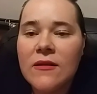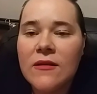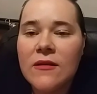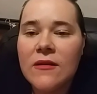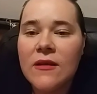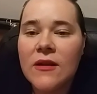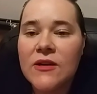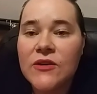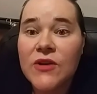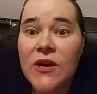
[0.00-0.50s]

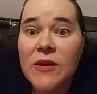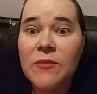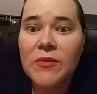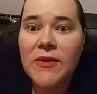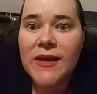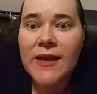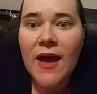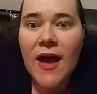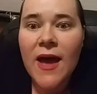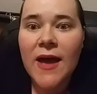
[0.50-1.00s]
That try to
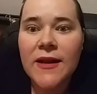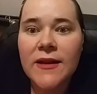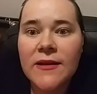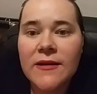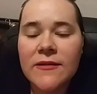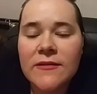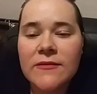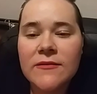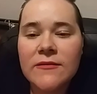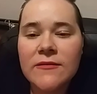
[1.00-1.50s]
play God.
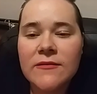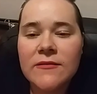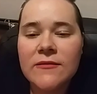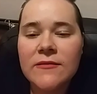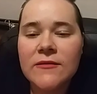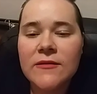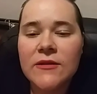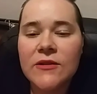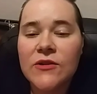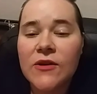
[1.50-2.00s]

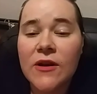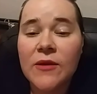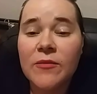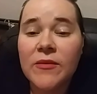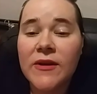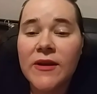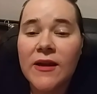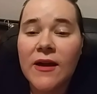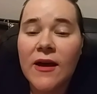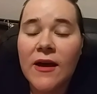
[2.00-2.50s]
You try to
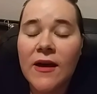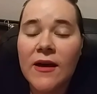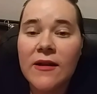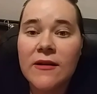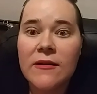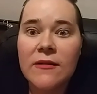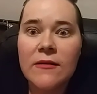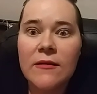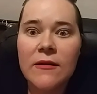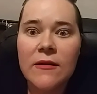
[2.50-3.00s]
play God
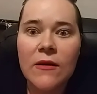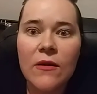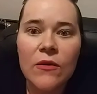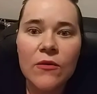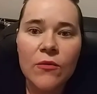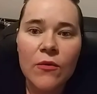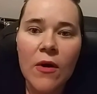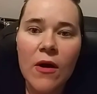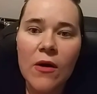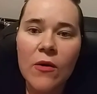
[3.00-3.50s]
in all
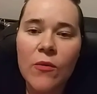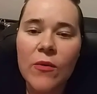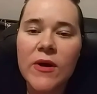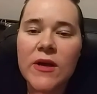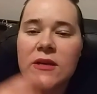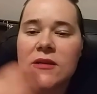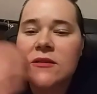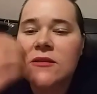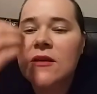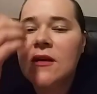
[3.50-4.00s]
the wrong
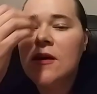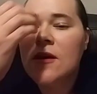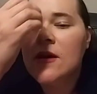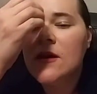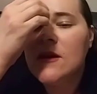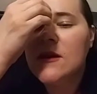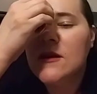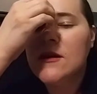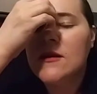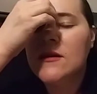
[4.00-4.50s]
ways.
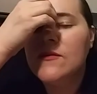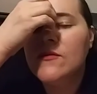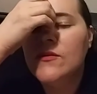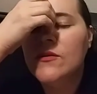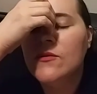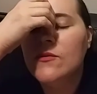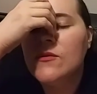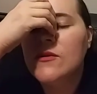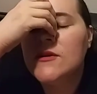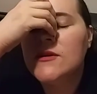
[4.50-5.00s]
If
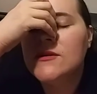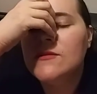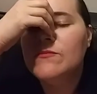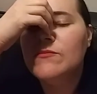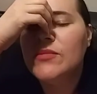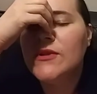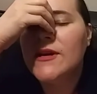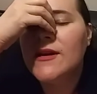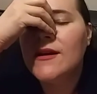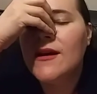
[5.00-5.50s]
you were to
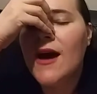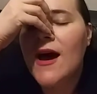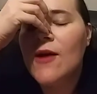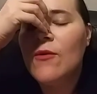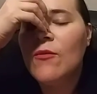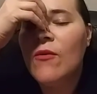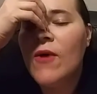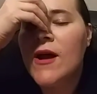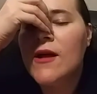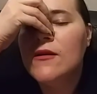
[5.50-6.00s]
play God,
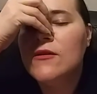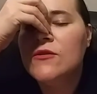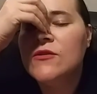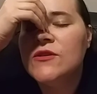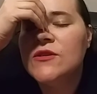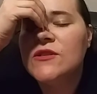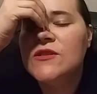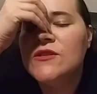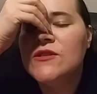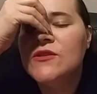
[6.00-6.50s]
why don't you
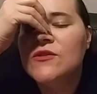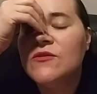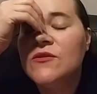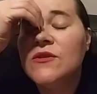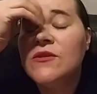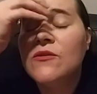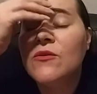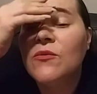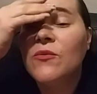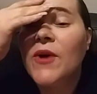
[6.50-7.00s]
just do
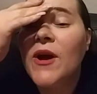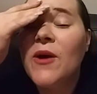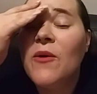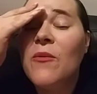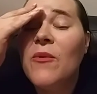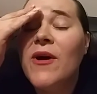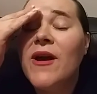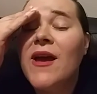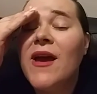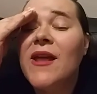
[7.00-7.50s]
it the right
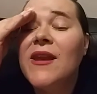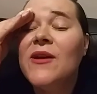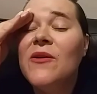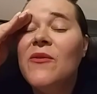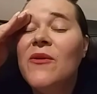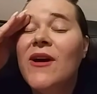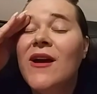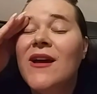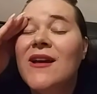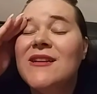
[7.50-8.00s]
way
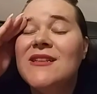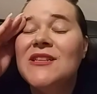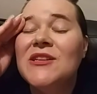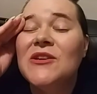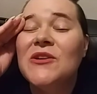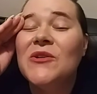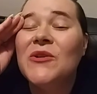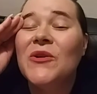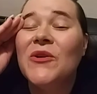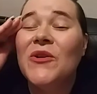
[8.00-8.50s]
anyway,
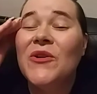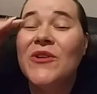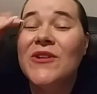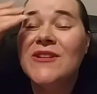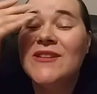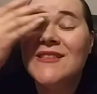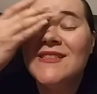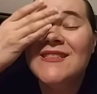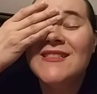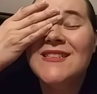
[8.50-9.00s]
too?
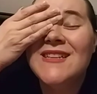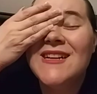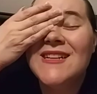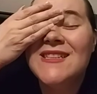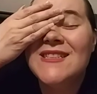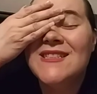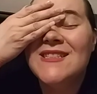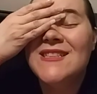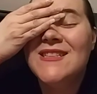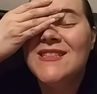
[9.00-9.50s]

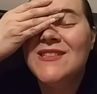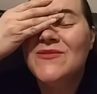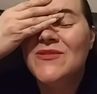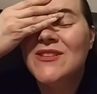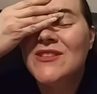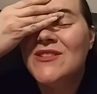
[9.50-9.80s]
That's what